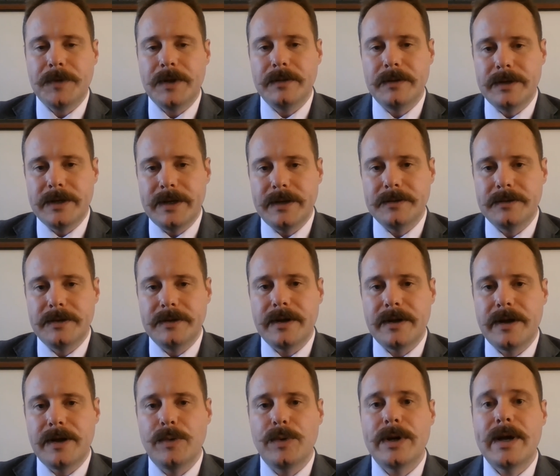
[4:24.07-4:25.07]
The test is,
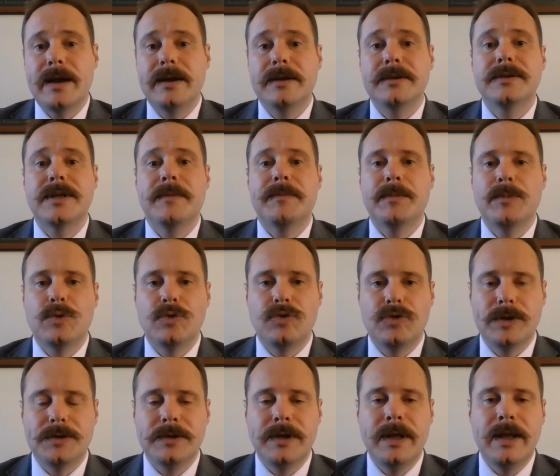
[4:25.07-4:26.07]
are you an unacceptable
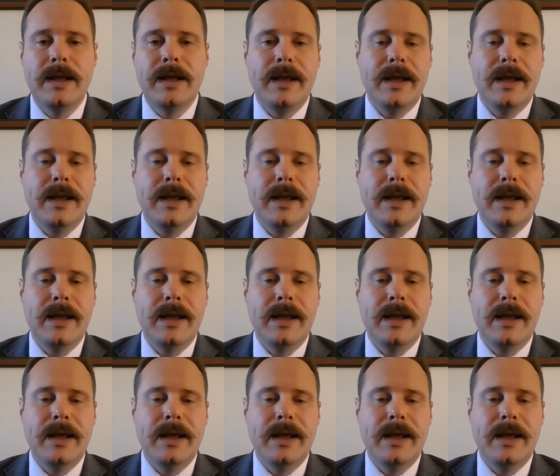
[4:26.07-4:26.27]
risk?